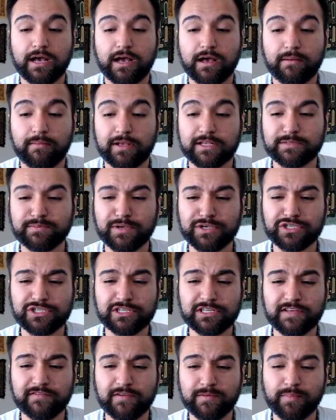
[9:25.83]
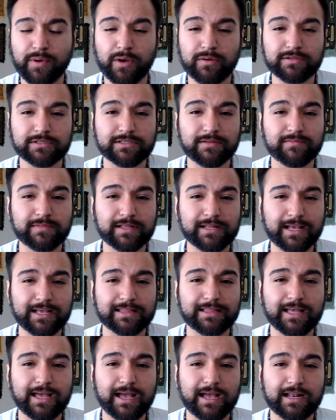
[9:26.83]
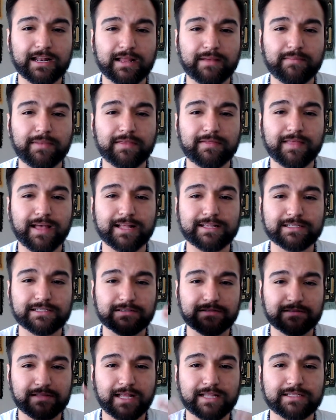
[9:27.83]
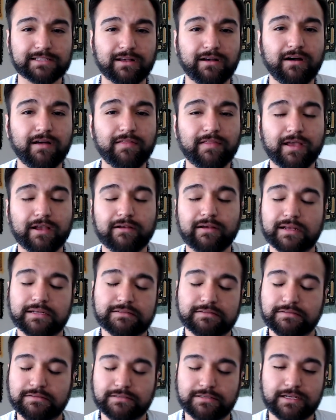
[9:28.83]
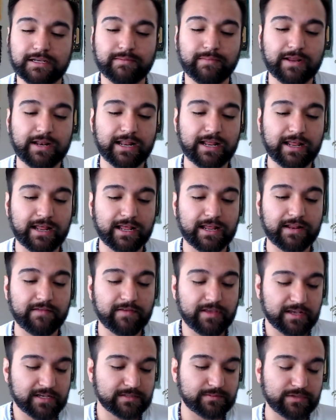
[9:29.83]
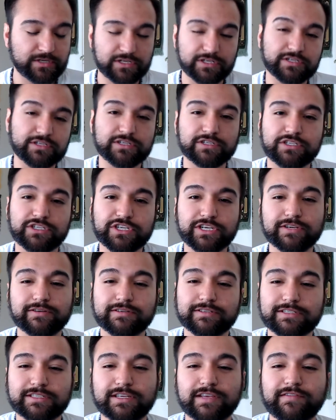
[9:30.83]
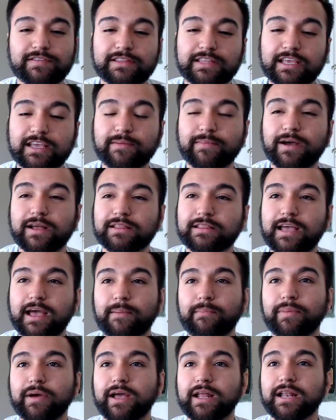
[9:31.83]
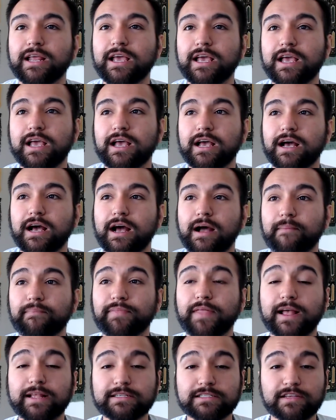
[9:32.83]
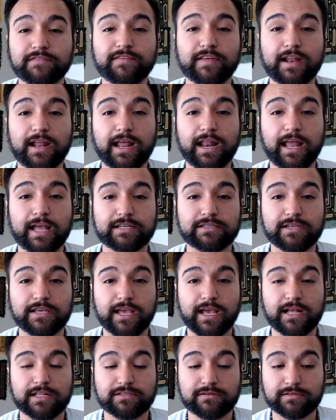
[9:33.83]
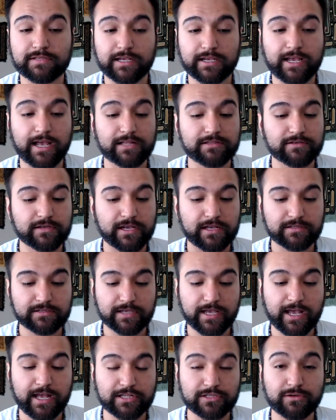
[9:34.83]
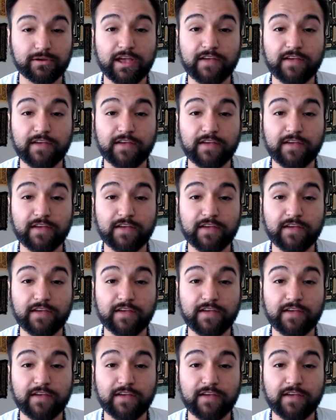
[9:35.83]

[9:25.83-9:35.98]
Especially if you post something like that. I mean, that's on there. I mean, it even gives me chills to even think about that. But that's stuff that I like to cancel. It's like cancel, cancel, cancel.